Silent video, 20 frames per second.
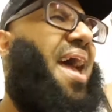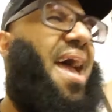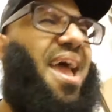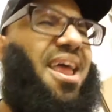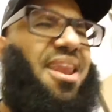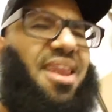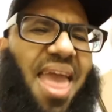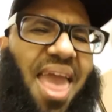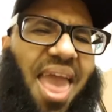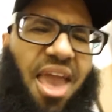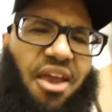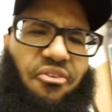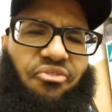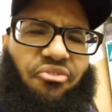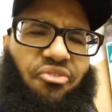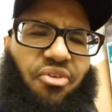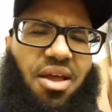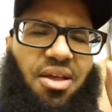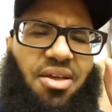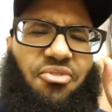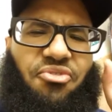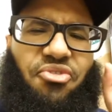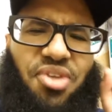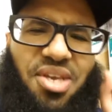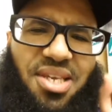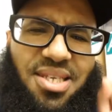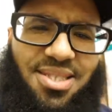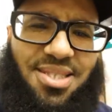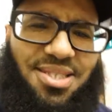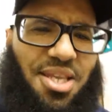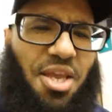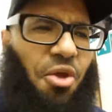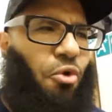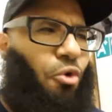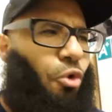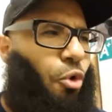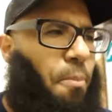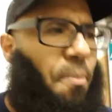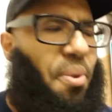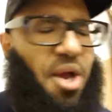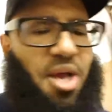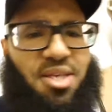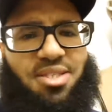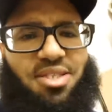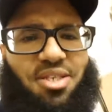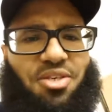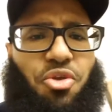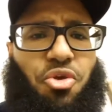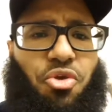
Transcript: And every single person